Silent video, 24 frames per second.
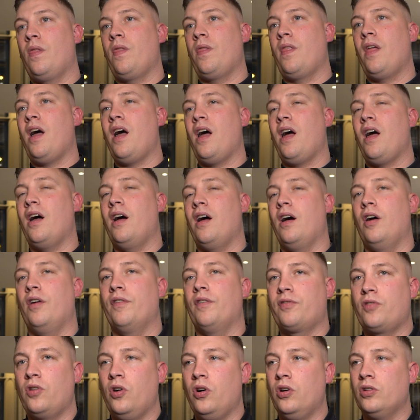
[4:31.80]
Nah,
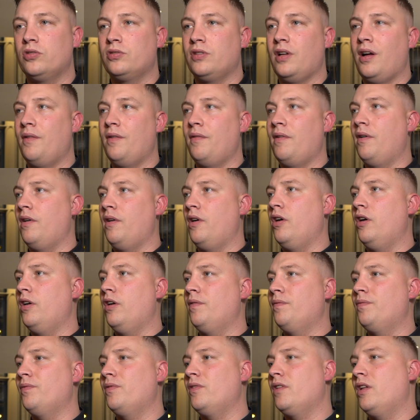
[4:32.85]
of course.
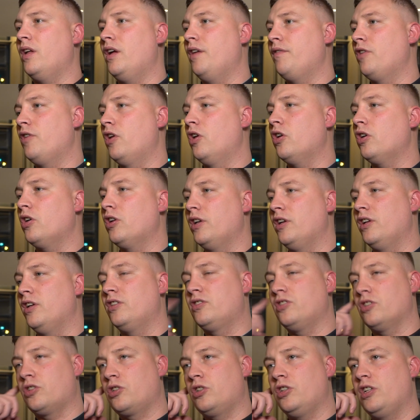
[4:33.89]
If you look at
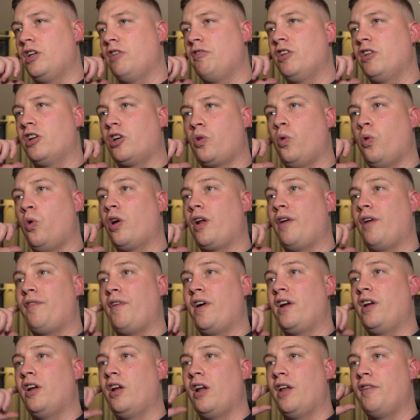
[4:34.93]
it, you're in a quarter
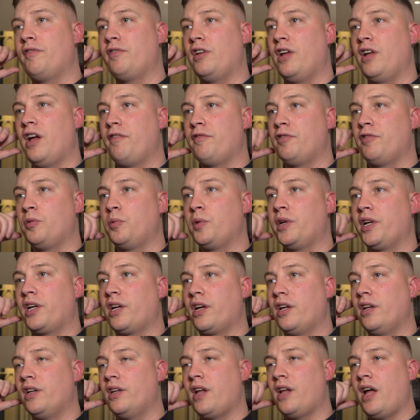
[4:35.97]
final every week,
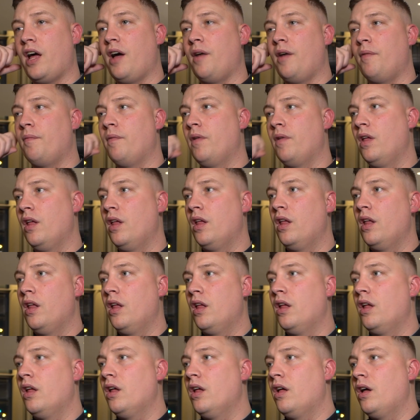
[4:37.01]
and
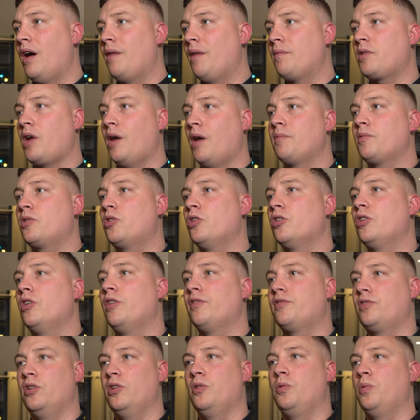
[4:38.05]
I'm good
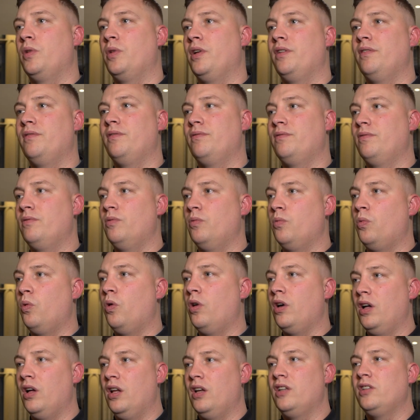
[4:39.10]
enough to win
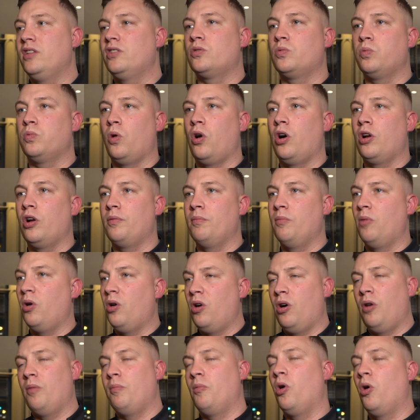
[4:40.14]
at least one
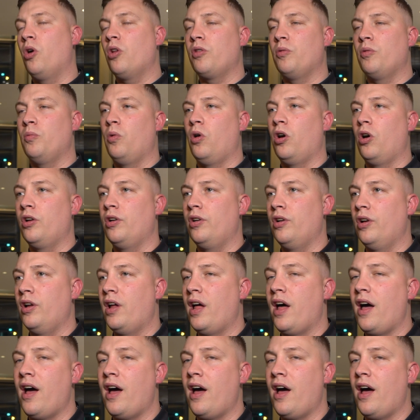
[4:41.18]
or more than one.